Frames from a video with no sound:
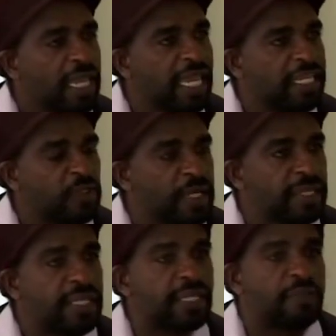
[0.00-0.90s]
a to the
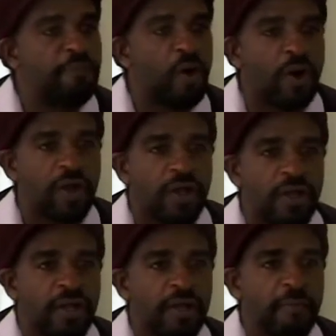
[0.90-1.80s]
6th power
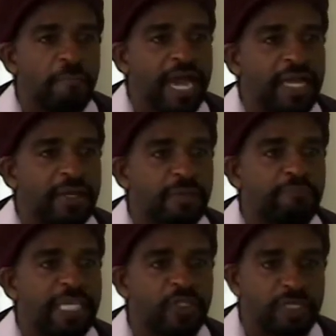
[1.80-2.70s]
minus
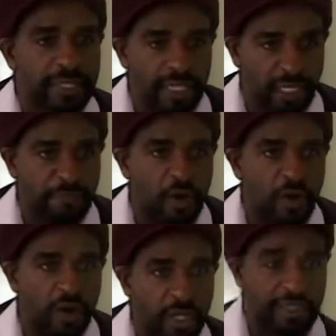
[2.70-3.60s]
b to the 6th
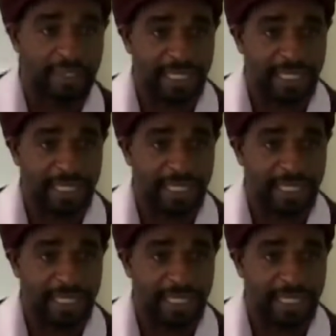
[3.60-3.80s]
power? Because it's